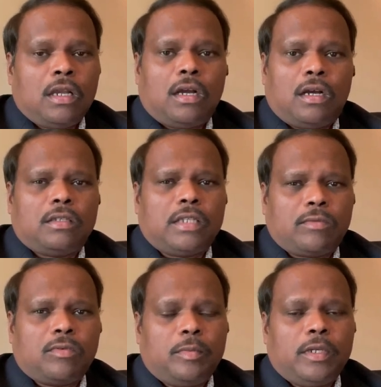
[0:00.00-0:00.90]

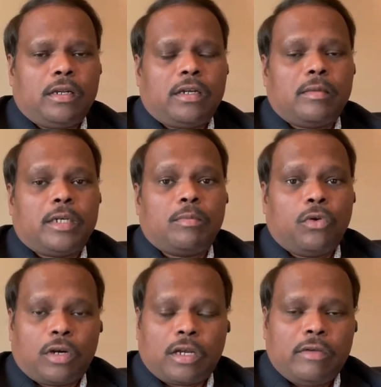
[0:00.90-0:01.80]
That would be a little bit
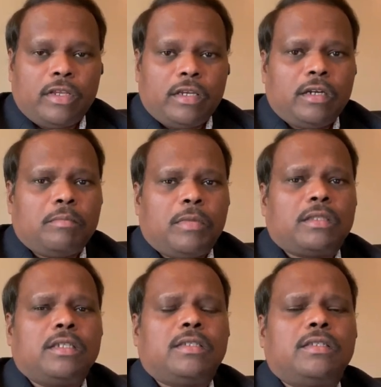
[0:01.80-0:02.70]
more convenient, but
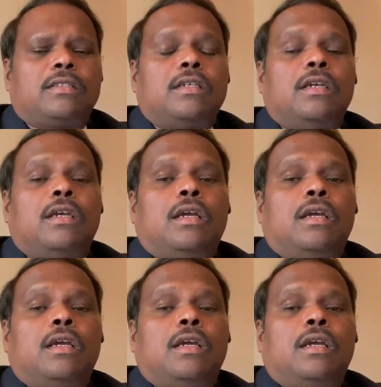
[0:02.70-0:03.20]
this is